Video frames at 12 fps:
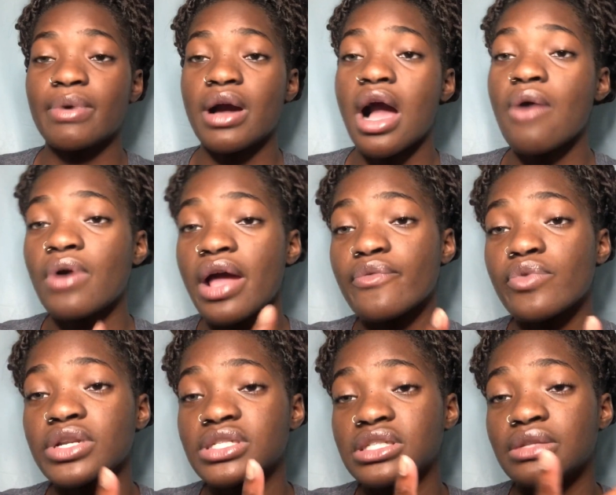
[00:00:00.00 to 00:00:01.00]
I want everyone
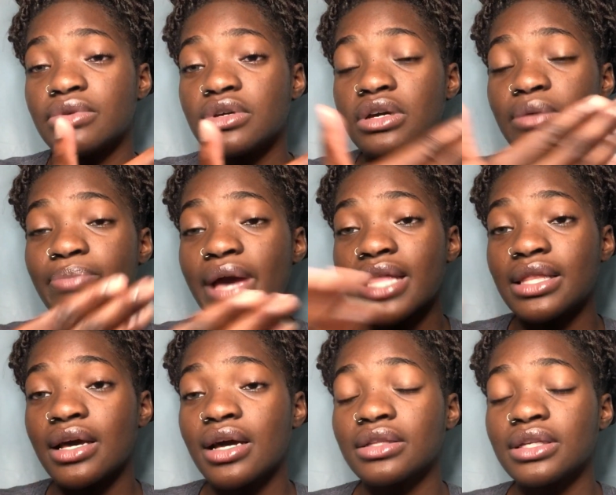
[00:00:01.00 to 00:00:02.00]
to see the good, bad, the
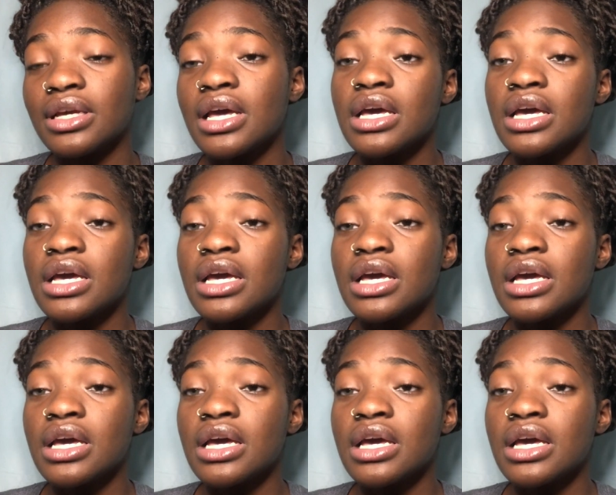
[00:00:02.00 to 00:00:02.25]
ugly.